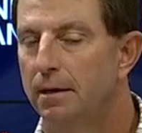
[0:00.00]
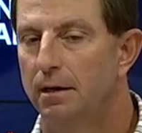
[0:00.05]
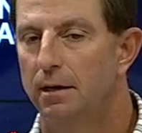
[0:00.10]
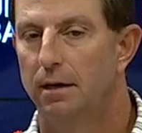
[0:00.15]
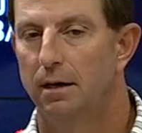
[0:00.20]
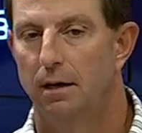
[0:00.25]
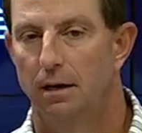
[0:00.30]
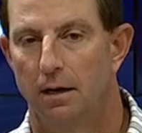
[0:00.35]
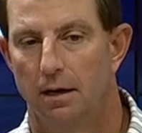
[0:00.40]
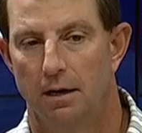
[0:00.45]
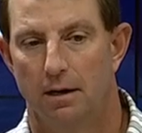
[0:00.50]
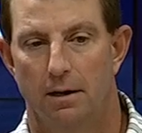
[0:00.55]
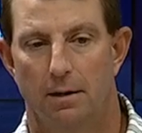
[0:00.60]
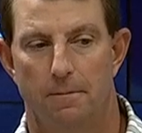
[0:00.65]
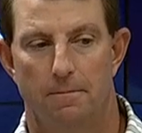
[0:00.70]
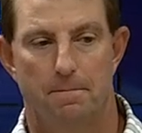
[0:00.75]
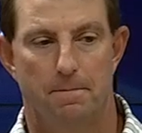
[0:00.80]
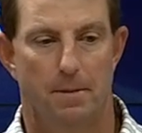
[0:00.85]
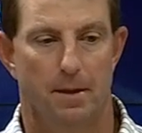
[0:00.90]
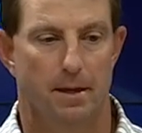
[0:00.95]

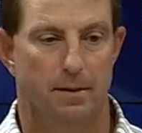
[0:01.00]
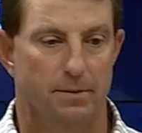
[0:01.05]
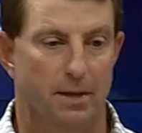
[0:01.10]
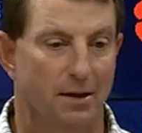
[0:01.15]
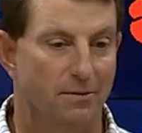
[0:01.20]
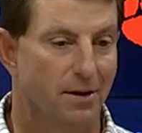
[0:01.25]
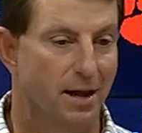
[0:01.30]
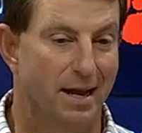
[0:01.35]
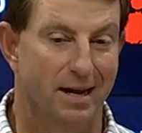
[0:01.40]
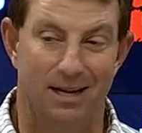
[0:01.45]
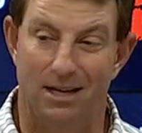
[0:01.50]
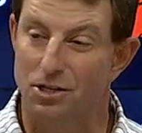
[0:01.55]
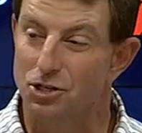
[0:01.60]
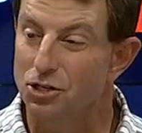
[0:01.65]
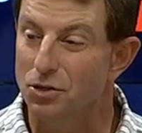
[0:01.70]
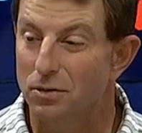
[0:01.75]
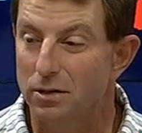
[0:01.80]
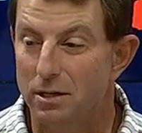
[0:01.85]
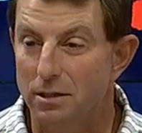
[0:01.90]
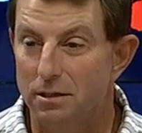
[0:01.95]
They've had
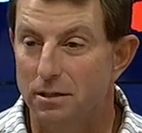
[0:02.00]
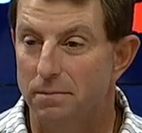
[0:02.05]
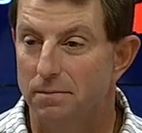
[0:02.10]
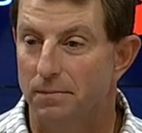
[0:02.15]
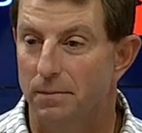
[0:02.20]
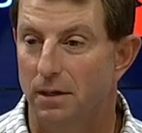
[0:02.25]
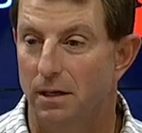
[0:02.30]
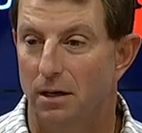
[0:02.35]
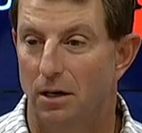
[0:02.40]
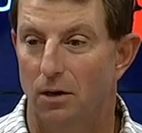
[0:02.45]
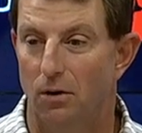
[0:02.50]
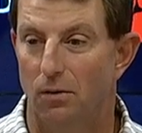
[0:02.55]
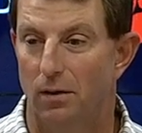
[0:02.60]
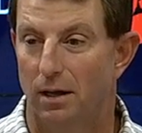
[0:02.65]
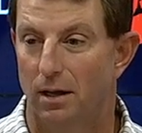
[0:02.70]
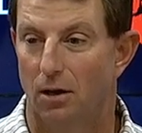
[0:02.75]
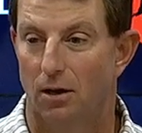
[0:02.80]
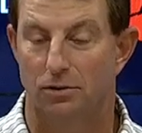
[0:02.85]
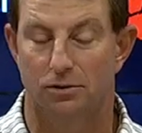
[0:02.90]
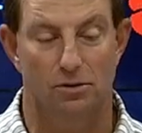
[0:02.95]
injuries. You know,
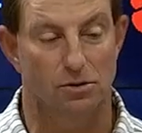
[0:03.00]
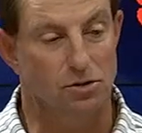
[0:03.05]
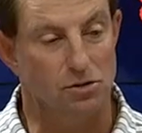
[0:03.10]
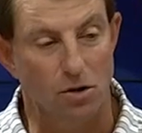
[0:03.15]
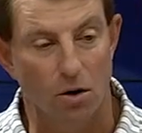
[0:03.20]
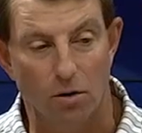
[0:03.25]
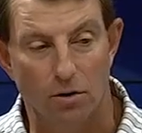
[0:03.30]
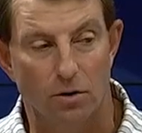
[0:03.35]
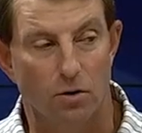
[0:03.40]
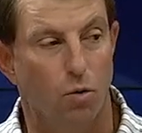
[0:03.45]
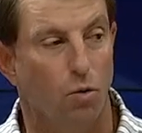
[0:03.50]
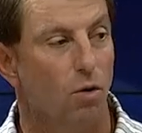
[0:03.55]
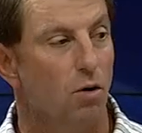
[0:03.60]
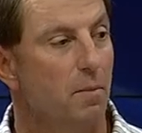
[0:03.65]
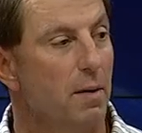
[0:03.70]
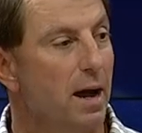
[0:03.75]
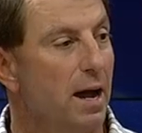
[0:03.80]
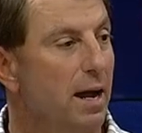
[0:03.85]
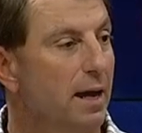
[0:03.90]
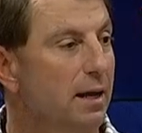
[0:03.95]
they lost their starting
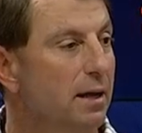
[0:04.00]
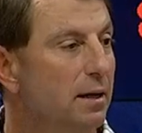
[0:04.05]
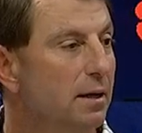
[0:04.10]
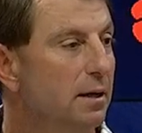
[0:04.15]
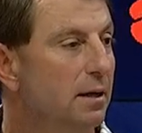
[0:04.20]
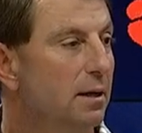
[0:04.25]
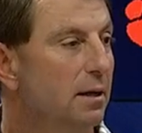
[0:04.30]
quarterback.